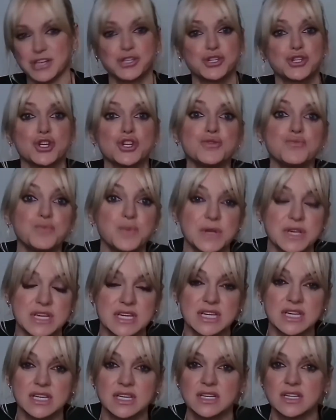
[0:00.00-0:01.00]
I shouldn't
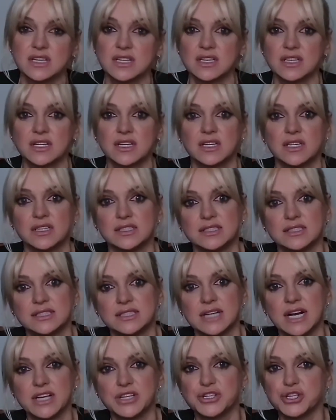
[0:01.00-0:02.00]
be.
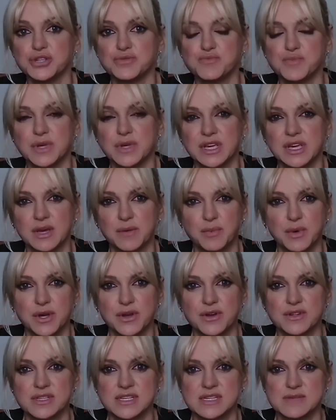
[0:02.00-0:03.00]
I shouldn't be.
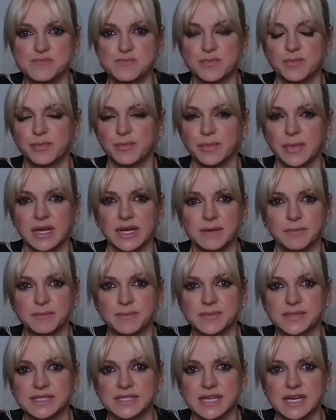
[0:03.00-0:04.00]
Apparently, my
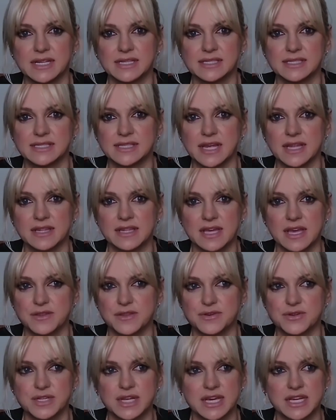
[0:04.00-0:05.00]
son said the
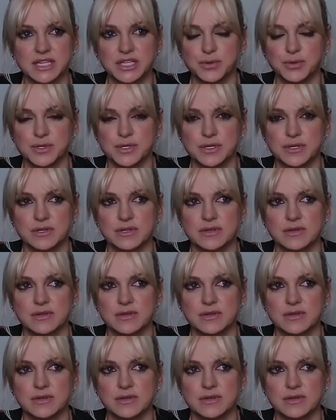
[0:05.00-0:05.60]
other day to an.